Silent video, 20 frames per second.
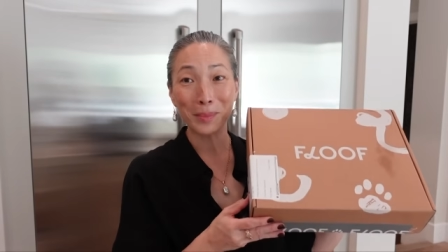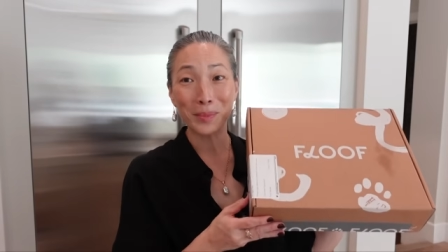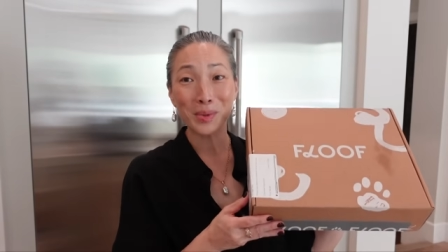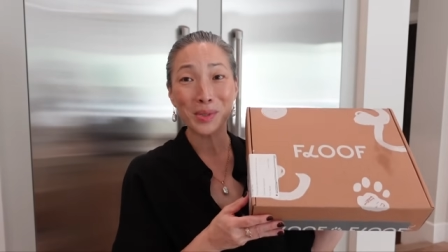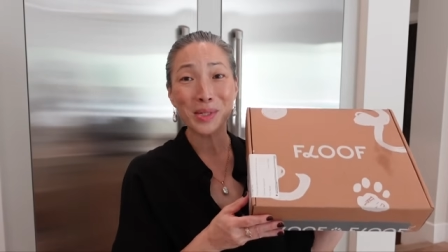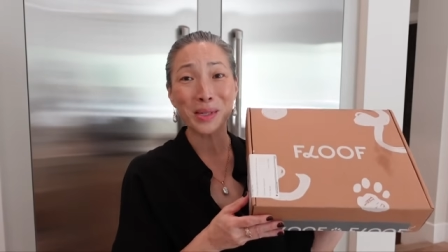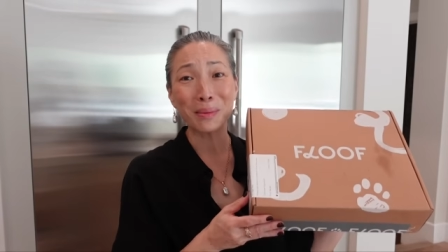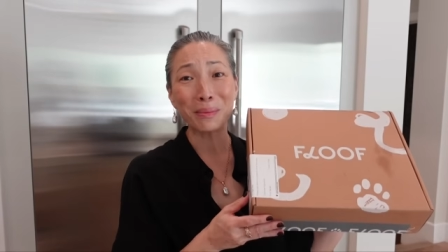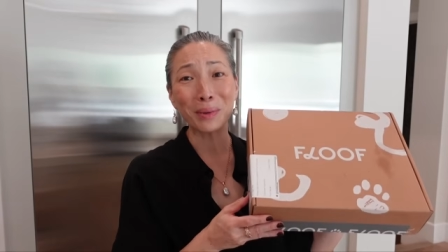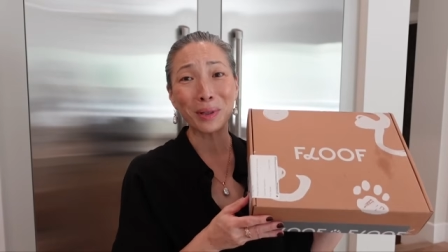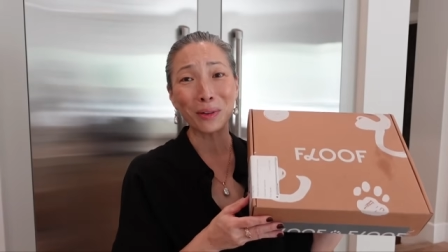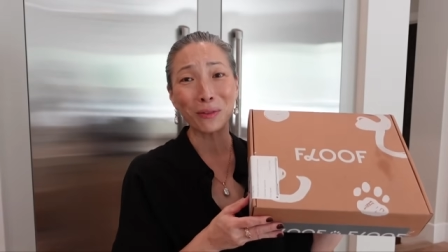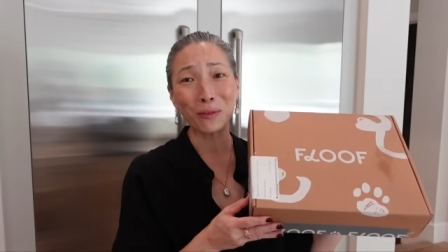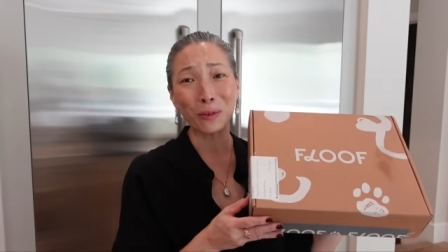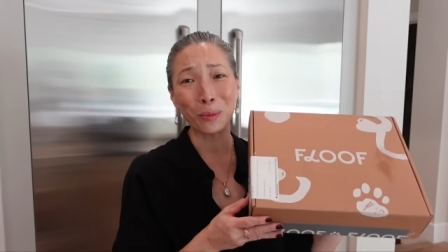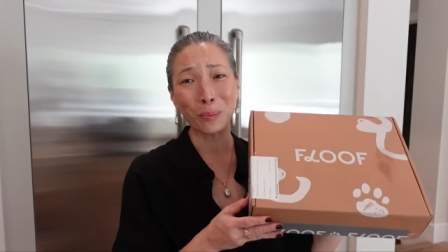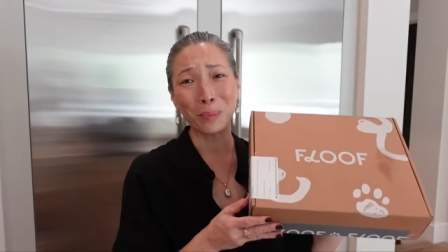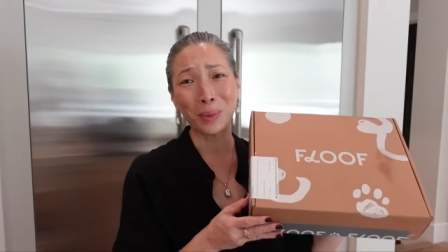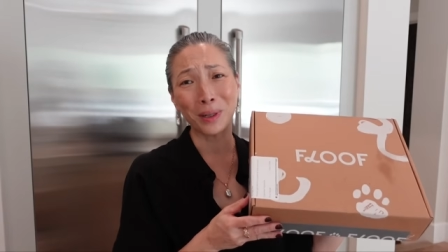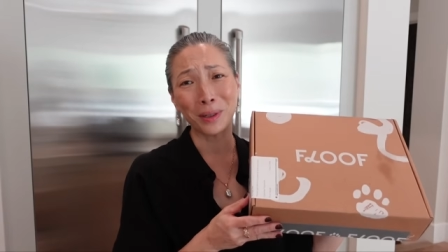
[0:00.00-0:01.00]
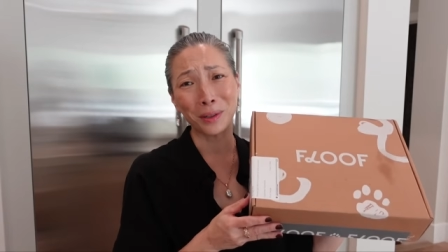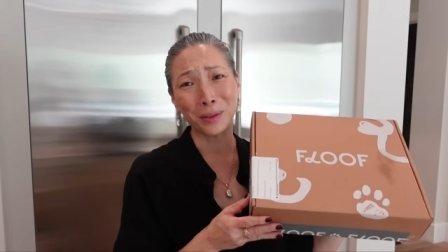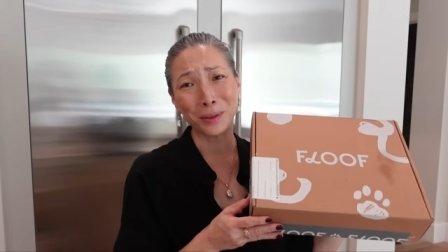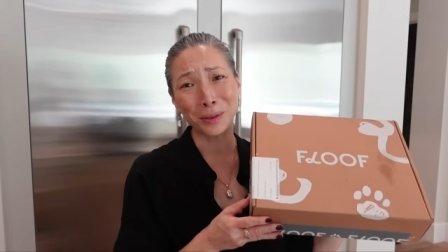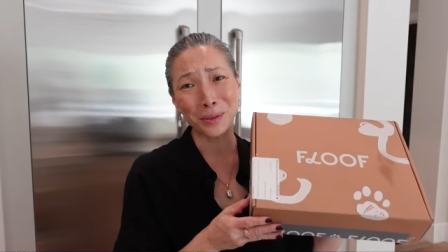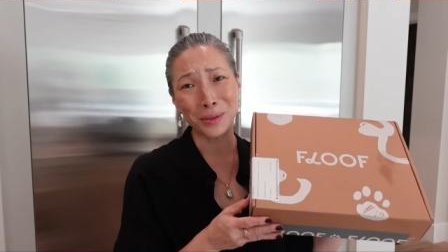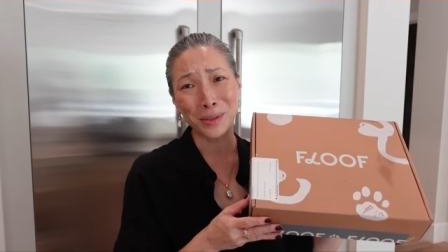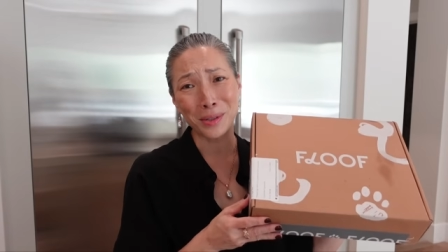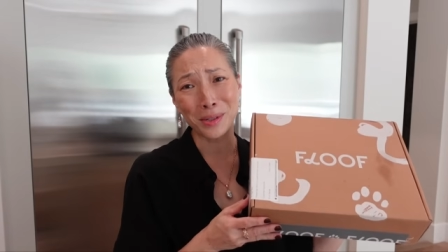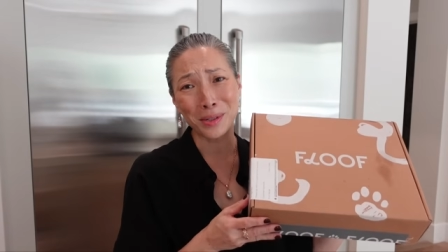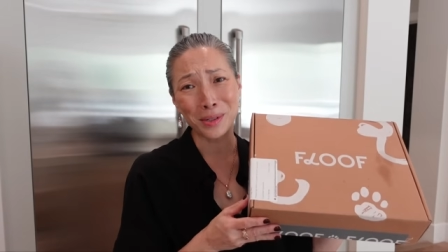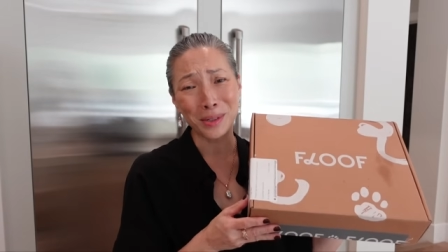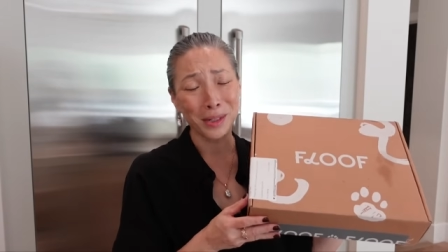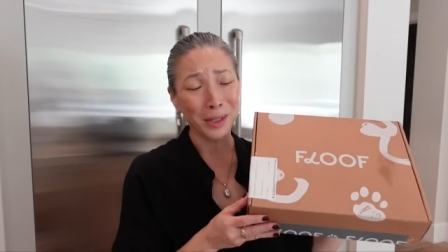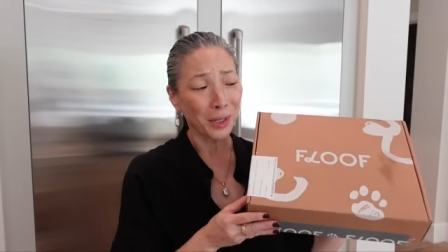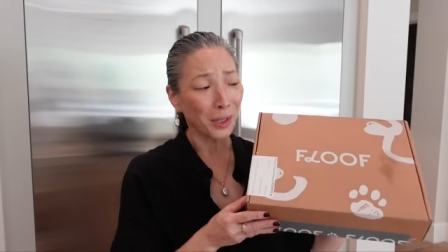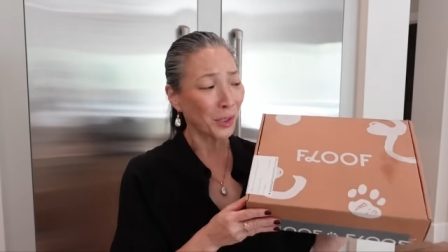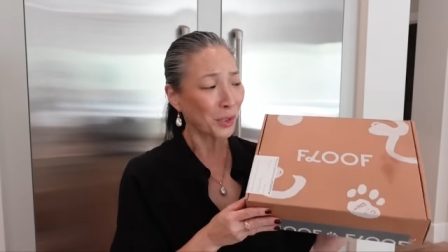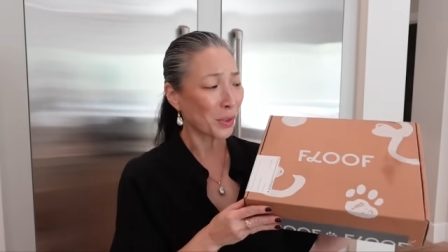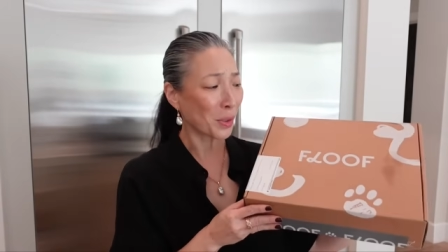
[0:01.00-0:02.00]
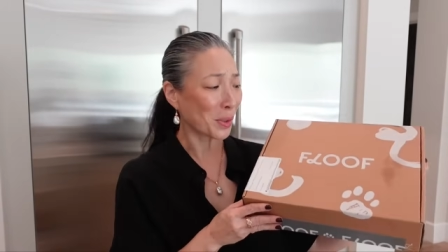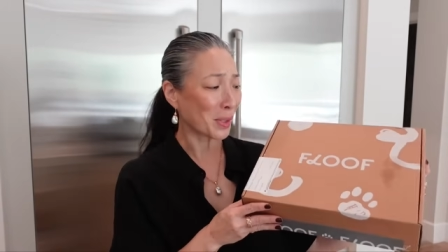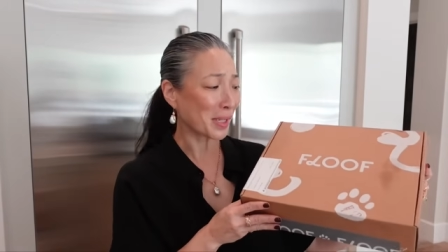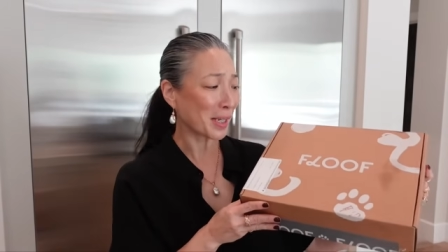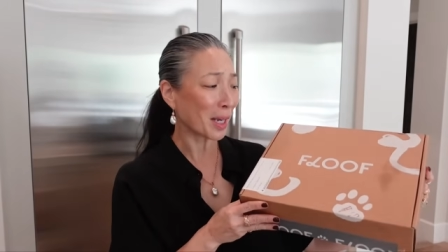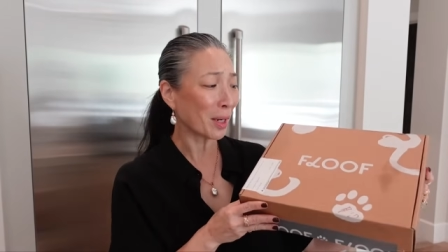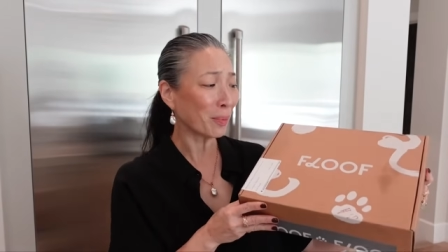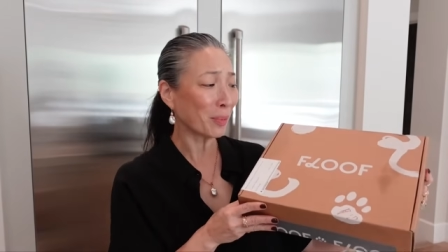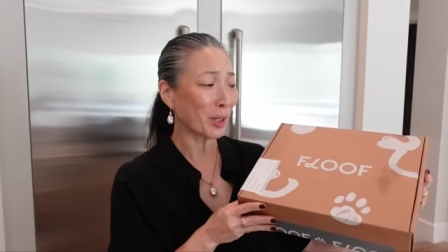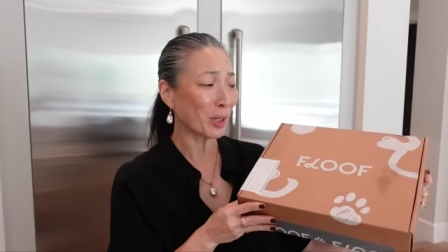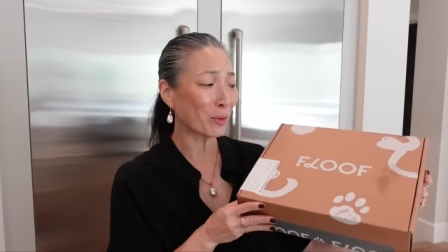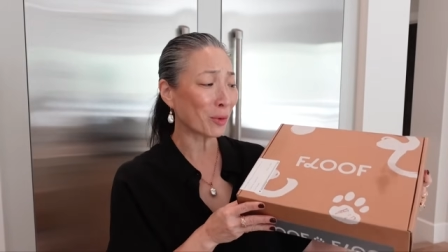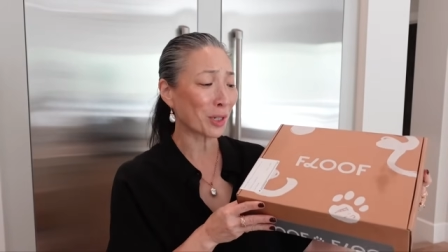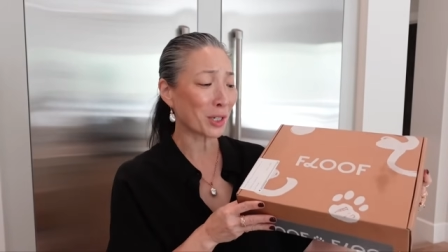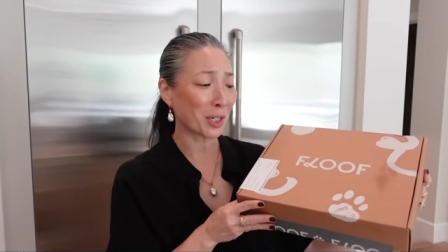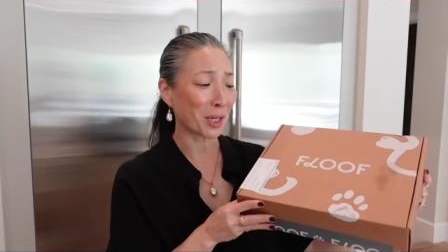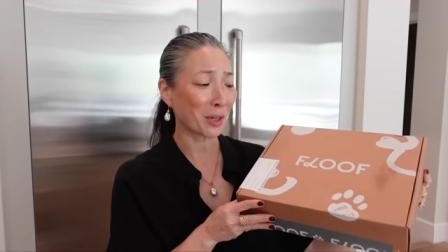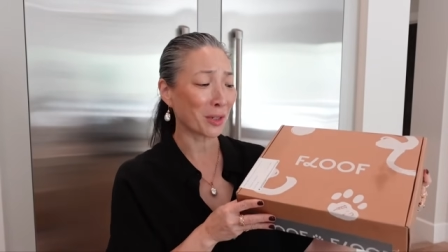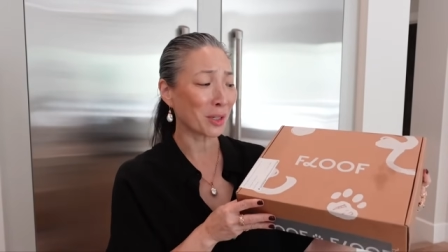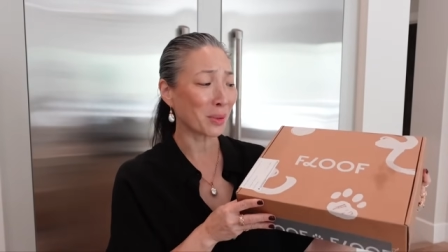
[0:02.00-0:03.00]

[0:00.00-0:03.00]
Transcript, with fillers: something for butters. So this company reached out